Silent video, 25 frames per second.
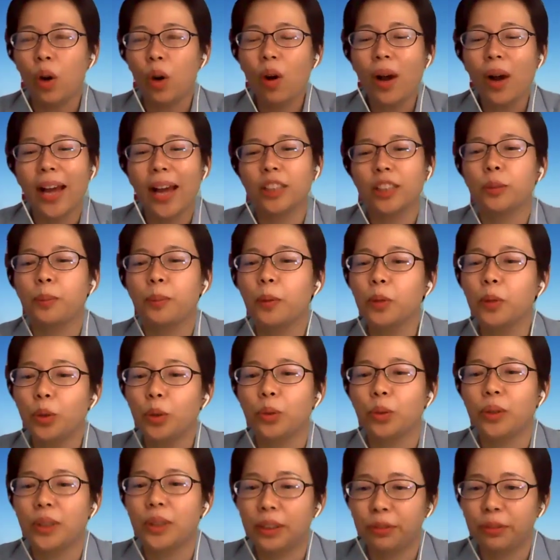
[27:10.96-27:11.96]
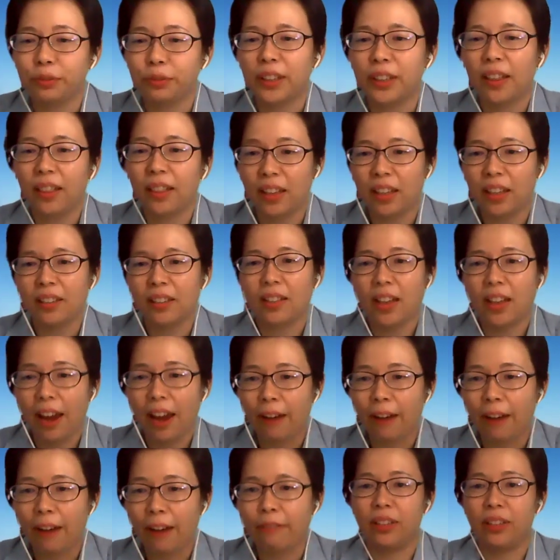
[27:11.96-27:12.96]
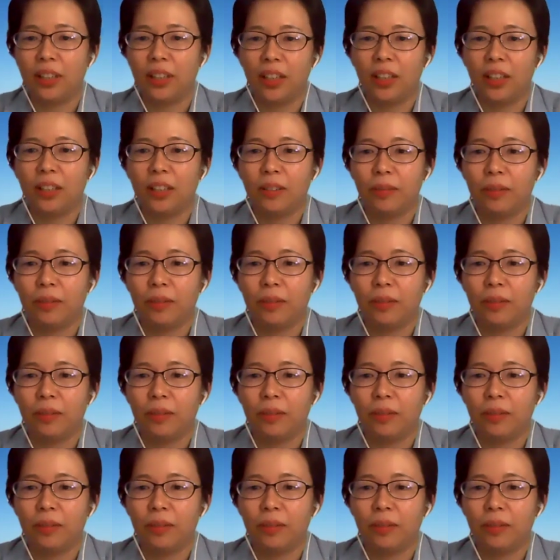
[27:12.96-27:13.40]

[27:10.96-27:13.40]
all exposed to different things every day,